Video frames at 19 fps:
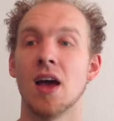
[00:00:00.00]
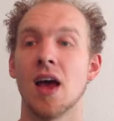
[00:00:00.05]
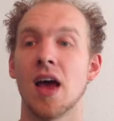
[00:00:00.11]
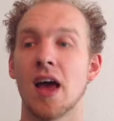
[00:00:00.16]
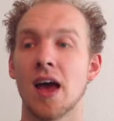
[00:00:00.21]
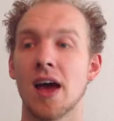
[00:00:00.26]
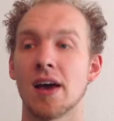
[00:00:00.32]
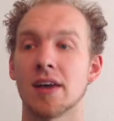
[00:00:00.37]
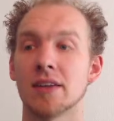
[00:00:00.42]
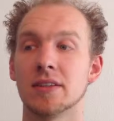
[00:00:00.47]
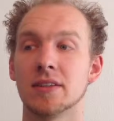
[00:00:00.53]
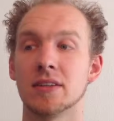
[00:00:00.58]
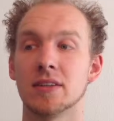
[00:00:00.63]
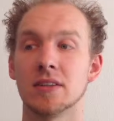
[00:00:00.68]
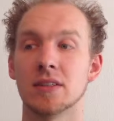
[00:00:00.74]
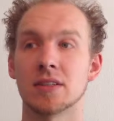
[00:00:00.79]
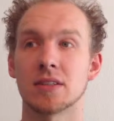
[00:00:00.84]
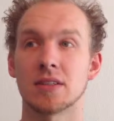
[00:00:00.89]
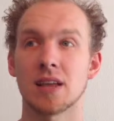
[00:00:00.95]

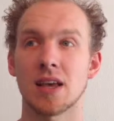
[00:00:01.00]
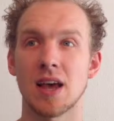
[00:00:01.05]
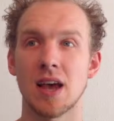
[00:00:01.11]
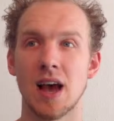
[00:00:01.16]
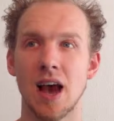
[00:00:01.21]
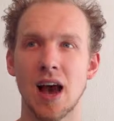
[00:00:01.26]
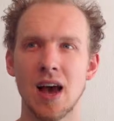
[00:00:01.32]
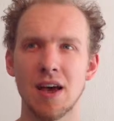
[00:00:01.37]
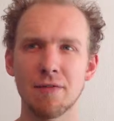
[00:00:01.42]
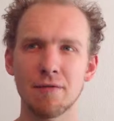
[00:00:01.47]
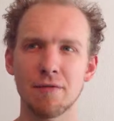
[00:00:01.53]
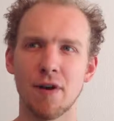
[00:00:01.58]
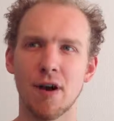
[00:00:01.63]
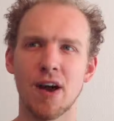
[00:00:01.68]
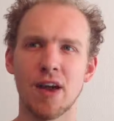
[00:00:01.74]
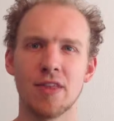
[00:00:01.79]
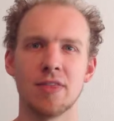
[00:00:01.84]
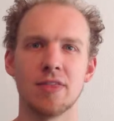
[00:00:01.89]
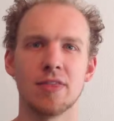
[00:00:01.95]
And I
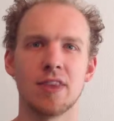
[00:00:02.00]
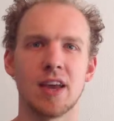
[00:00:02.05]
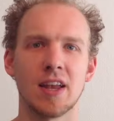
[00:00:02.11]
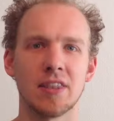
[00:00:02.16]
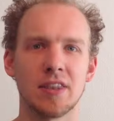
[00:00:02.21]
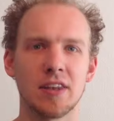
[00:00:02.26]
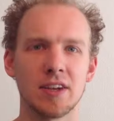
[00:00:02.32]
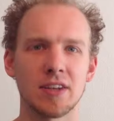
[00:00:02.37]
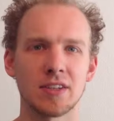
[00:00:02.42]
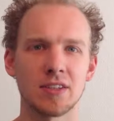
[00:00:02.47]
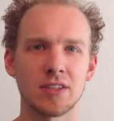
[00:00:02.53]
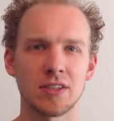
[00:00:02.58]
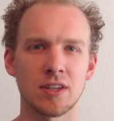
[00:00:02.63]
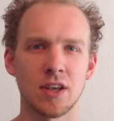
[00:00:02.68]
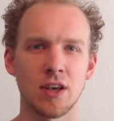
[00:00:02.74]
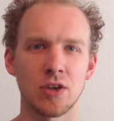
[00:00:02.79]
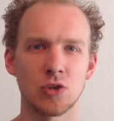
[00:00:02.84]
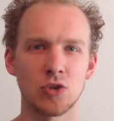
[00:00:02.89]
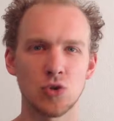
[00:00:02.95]
find that
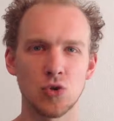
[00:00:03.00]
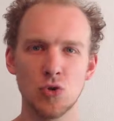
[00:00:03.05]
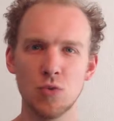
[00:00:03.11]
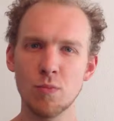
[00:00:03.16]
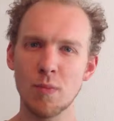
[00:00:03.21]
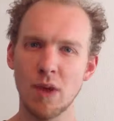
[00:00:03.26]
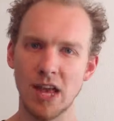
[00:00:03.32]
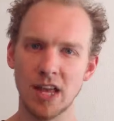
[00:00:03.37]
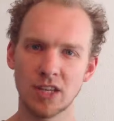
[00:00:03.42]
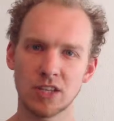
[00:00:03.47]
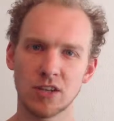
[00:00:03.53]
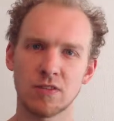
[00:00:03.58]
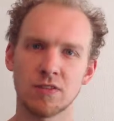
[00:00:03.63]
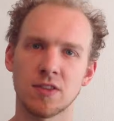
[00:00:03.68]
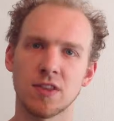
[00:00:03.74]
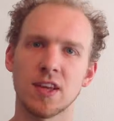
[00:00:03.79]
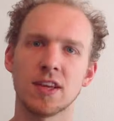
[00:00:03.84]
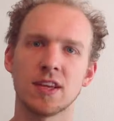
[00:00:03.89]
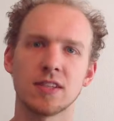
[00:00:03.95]
there's two major
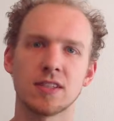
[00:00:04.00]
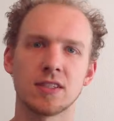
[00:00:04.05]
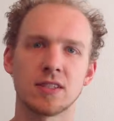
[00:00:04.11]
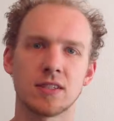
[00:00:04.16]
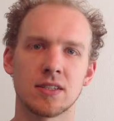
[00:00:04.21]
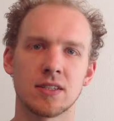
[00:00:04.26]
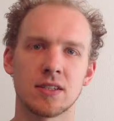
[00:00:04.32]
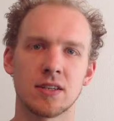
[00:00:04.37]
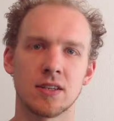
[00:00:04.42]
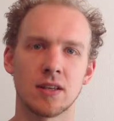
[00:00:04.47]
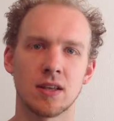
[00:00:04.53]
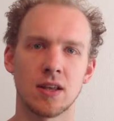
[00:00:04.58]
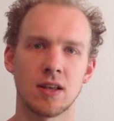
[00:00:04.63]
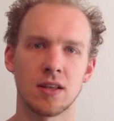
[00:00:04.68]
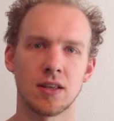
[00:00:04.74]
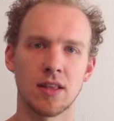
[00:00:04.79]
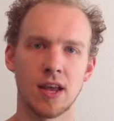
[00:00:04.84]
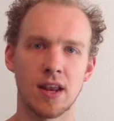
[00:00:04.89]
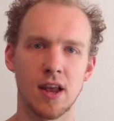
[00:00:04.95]
things
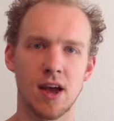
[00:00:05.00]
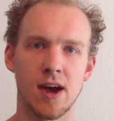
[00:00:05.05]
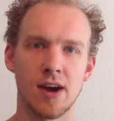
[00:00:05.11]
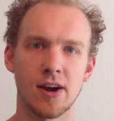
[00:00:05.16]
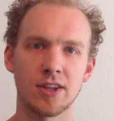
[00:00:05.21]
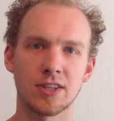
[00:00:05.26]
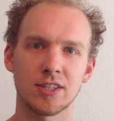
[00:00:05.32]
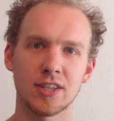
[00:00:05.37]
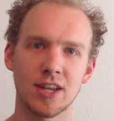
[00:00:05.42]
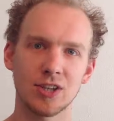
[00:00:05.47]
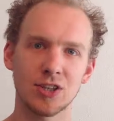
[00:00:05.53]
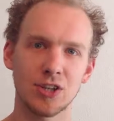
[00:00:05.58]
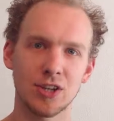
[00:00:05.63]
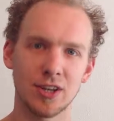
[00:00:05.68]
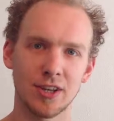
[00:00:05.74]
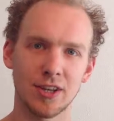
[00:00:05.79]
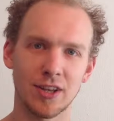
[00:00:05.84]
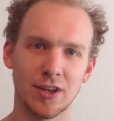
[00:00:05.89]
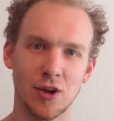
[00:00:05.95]
that are
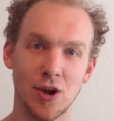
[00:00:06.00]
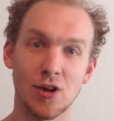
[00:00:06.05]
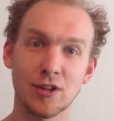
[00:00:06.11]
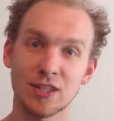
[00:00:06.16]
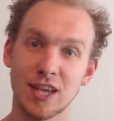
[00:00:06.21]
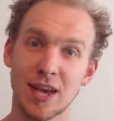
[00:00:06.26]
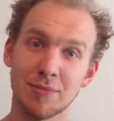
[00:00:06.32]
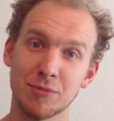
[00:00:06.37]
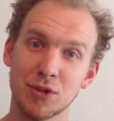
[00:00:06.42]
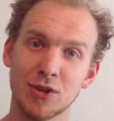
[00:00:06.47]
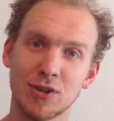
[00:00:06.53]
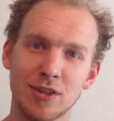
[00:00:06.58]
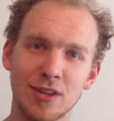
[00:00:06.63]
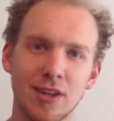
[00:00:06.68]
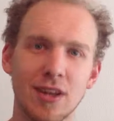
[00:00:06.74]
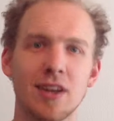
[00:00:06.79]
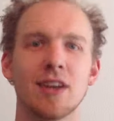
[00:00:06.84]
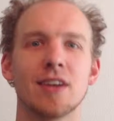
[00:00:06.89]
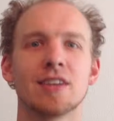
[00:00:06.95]
essentially
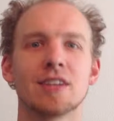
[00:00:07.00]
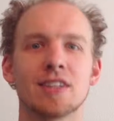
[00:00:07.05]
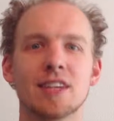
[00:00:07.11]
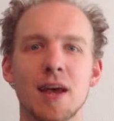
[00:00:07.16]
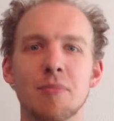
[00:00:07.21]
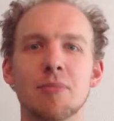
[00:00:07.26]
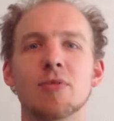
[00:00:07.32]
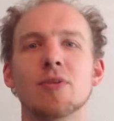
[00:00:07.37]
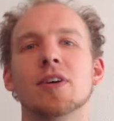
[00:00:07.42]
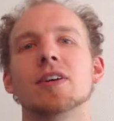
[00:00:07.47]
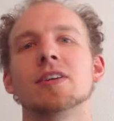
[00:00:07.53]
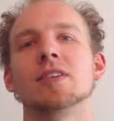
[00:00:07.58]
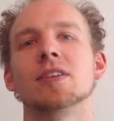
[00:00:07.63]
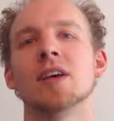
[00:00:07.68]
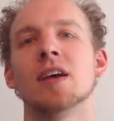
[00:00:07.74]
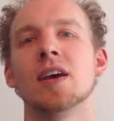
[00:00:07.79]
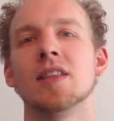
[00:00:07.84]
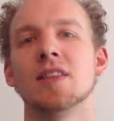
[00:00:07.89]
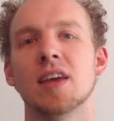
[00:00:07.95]
conceptually separate
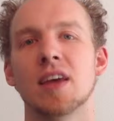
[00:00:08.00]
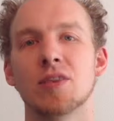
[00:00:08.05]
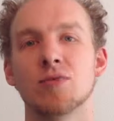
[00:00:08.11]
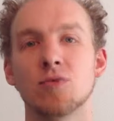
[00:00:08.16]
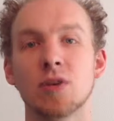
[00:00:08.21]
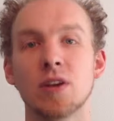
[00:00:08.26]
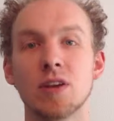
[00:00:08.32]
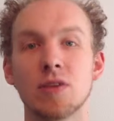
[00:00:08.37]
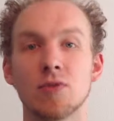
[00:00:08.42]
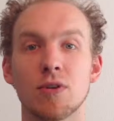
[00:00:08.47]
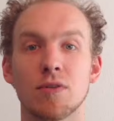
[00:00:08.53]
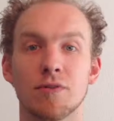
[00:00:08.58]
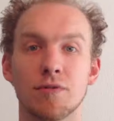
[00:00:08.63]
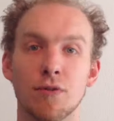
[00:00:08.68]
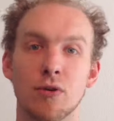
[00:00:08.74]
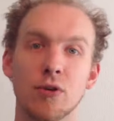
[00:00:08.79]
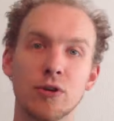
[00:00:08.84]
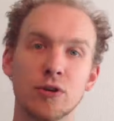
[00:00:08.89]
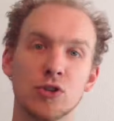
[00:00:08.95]
that we
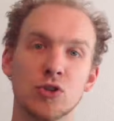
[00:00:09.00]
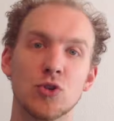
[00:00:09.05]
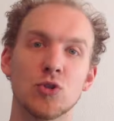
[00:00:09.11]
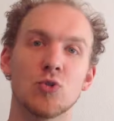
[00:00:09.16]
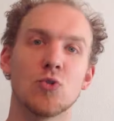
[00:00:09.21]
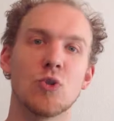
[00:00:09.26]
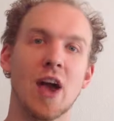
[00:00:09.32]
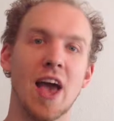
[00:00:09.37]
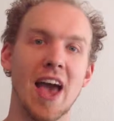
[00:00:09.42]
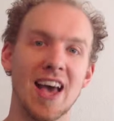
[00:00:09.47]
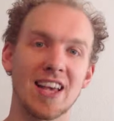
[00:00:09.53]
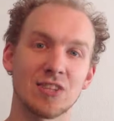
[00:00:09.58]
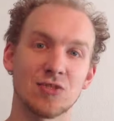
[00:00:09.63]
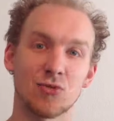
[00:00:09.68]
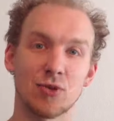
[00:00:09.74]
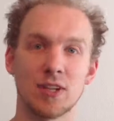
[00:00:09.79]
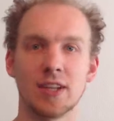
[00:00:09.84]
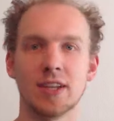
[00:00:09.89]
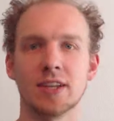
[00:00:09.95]
refer to as
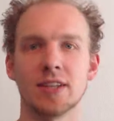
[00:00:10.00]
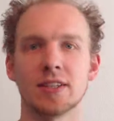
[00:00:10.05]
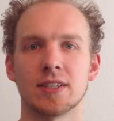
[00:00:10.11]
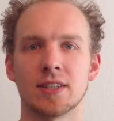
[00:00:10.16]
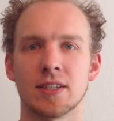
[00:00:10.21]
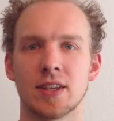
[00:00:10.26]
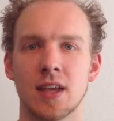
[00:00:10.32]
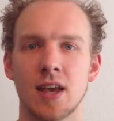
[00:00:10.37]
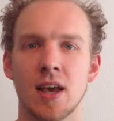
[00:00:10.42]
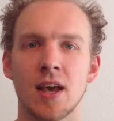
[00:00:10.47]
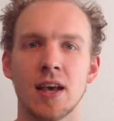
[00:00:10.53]
release.